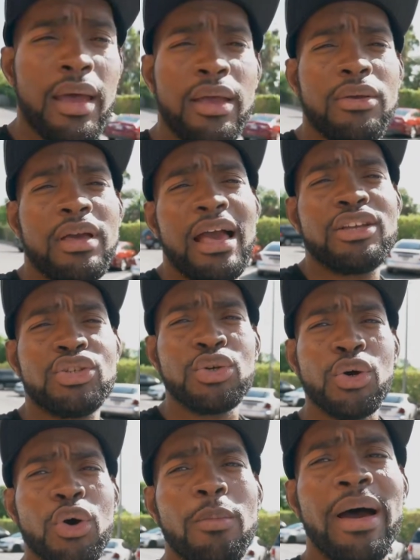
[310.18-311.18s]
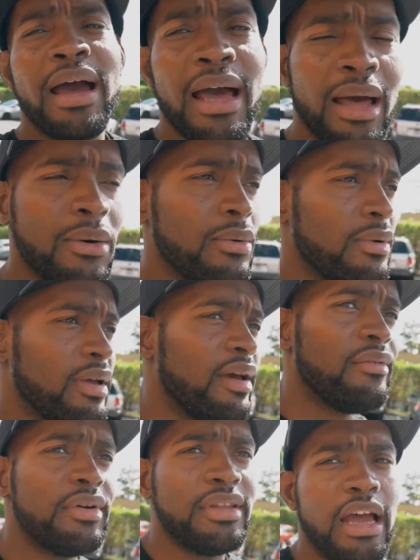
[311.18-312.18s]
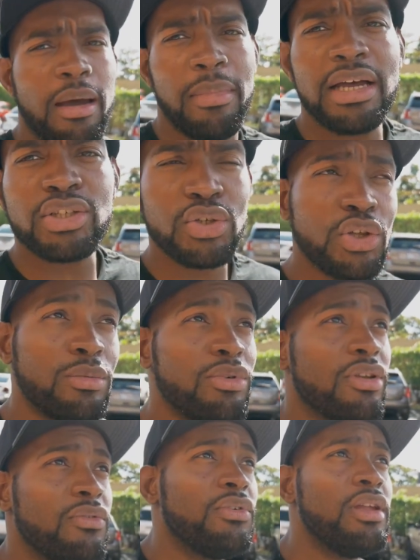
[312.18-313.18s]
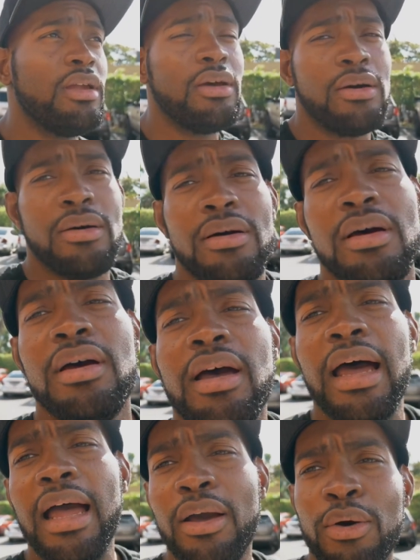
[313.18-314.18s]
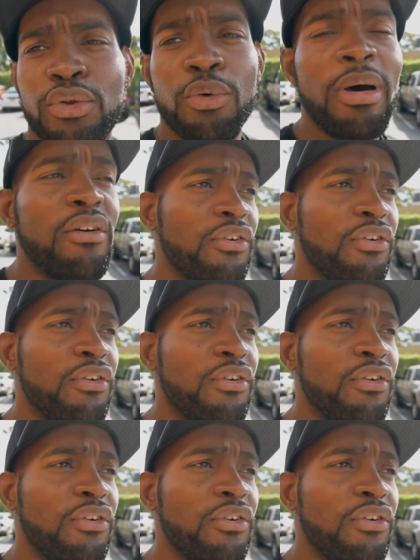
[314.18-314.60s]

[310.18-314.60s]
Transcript: And you guys should know by now, every time I shoot a music video, I go to my